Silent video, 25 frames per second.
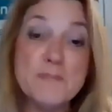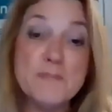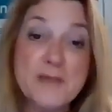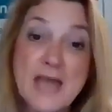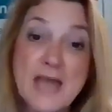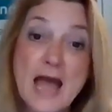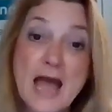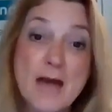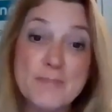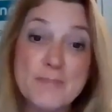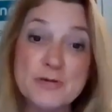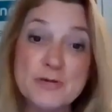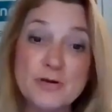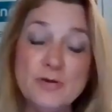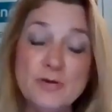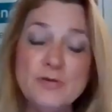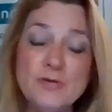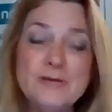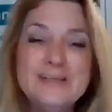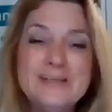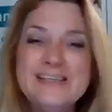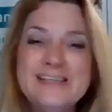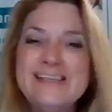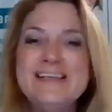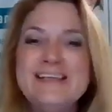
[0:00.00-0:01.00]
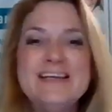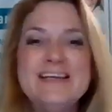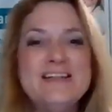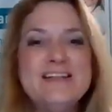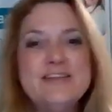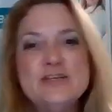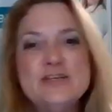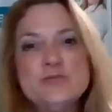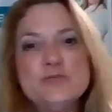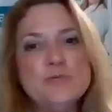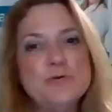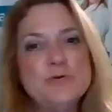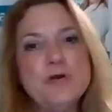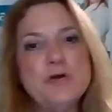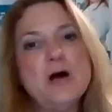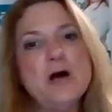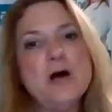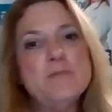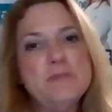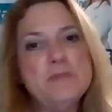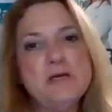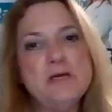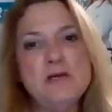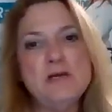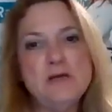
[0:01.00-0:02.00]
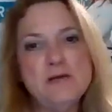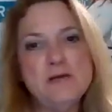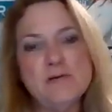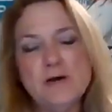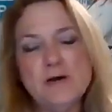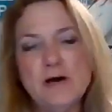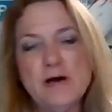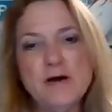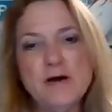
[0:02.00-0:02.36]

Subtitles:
capital, this will not be